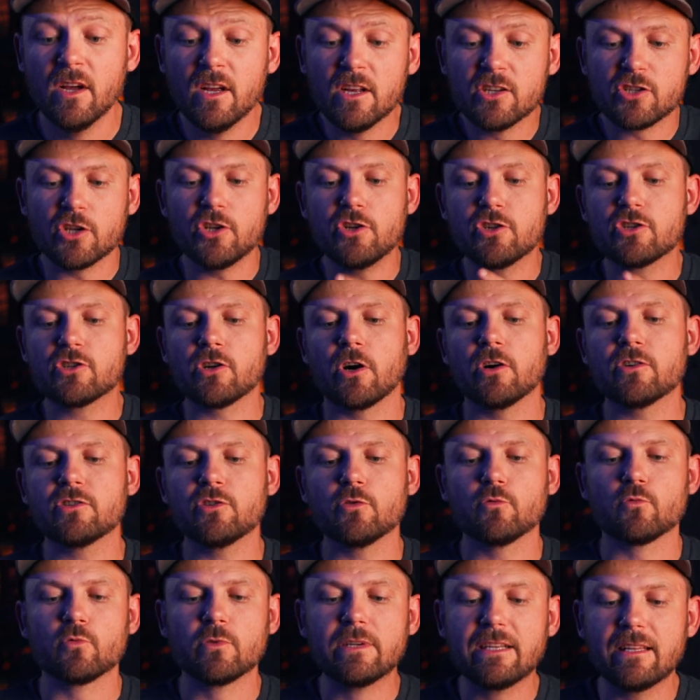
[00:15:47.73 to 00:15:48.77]
So you start to
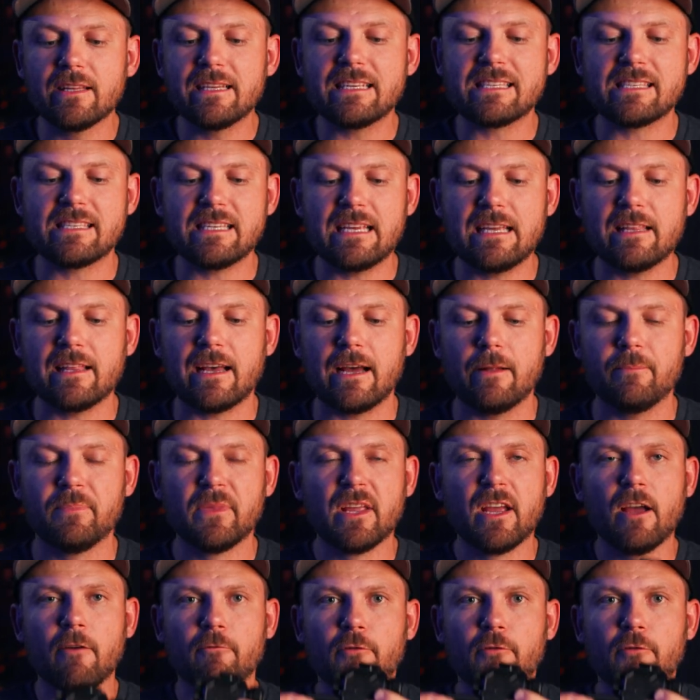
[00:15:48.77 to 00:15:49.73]
really see that